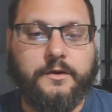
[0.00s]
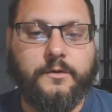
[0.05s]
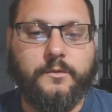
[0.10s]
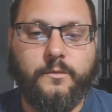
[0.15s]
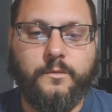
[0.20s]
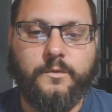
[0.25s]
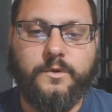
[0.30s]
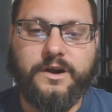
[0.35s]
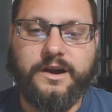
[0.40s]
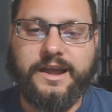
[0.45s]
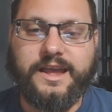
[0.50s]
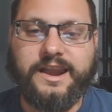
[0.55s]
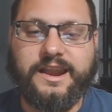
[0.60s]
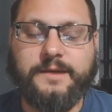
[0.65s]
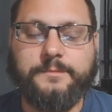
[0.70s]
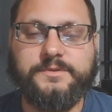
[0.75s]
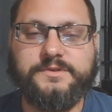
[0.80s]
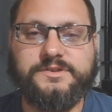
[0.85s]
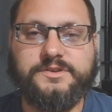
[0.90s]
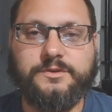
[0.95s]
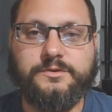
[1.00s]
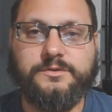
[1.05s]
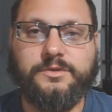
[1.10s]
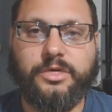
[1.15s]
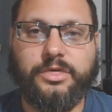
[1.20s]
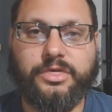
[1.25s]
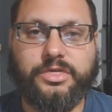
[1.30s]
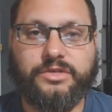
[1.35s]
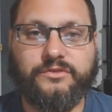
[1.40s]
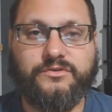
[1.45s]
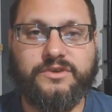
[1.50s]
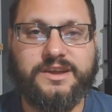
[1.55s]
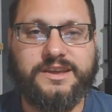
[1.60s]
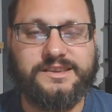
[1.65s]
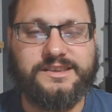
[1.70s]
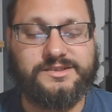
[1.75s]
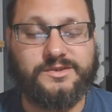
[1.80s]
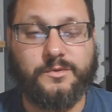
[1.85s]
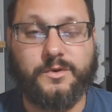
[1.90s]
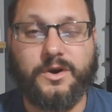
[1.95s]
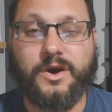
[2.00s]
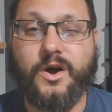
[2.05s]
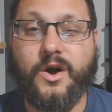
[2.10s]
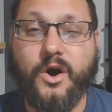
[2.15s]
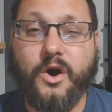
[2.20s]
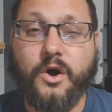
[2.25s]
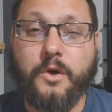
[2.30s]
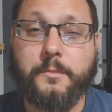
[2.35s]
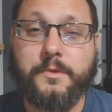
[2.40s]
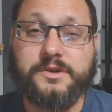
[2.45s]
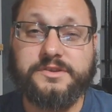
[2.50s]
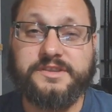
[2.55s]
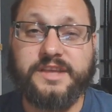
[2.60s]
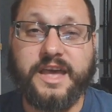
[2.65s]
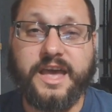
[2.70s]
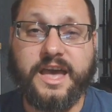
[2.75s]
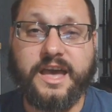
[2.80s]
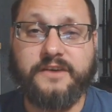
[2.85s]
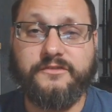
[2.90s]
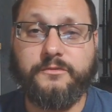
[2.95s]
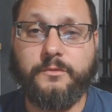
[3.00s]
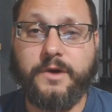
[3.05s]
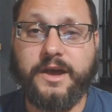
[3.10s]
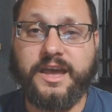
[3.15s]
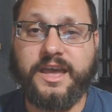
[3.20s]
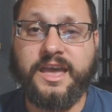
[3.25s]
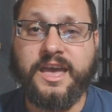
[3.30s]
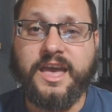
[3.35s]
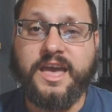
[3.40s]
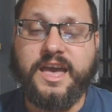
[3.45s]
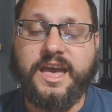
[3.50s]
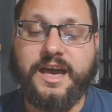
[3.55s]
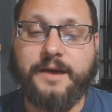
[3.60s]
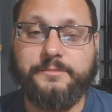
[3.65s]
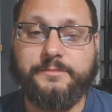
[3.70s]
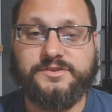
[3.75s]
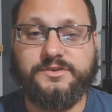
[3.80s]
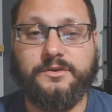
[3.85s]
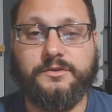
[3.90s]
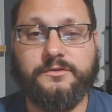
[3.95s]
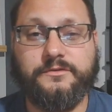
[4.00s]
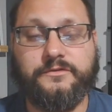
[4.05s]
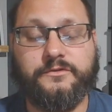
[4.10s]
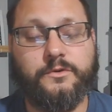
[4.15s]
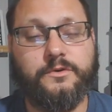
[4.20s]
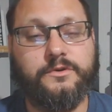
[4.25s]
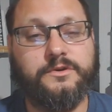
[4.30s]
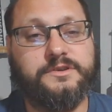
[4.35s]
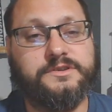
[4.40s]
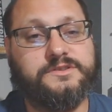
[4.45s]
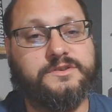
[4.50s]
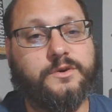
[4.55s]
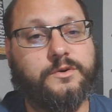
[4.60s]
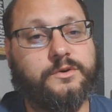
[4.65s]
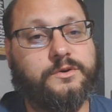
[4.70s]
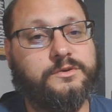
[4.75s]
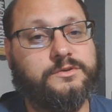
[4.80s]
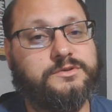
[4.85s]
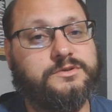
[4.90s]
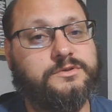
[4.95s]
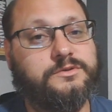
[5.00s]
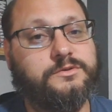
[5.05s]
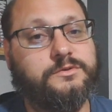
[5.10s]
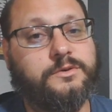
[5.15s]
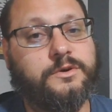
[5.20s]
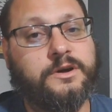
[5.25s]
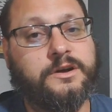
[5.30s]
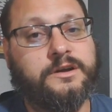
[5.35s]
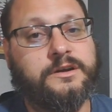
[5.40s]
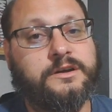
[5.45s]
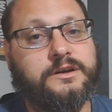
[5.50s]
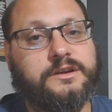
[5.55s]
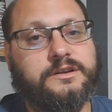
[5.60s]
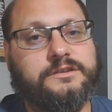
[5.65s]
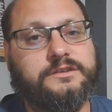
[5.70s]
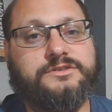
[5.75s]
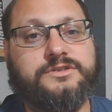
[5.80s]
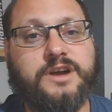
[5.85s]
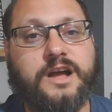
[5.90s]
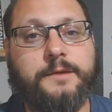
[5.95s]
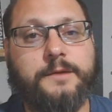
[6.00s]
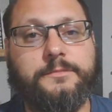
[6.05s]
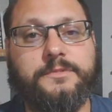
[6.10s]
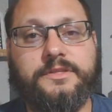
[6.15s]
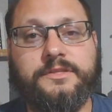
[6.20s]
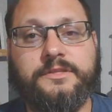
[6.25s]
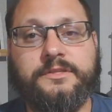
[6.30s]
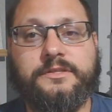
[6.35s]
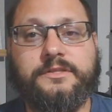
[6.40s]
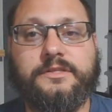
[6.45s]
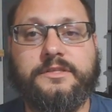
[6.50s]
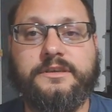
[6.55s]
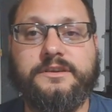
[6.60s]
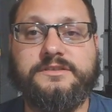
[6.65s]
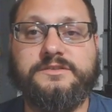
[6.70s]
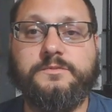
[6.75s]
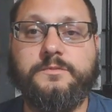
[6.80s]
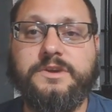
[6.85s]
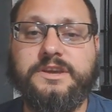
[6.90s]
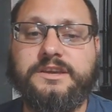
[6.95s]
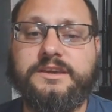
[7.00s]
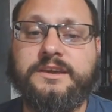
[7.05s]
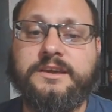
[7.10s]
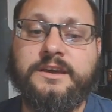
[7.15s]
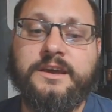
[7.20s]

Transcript: We're at episode 3, so we're almost halfway. Episode 4 is going to drop this week.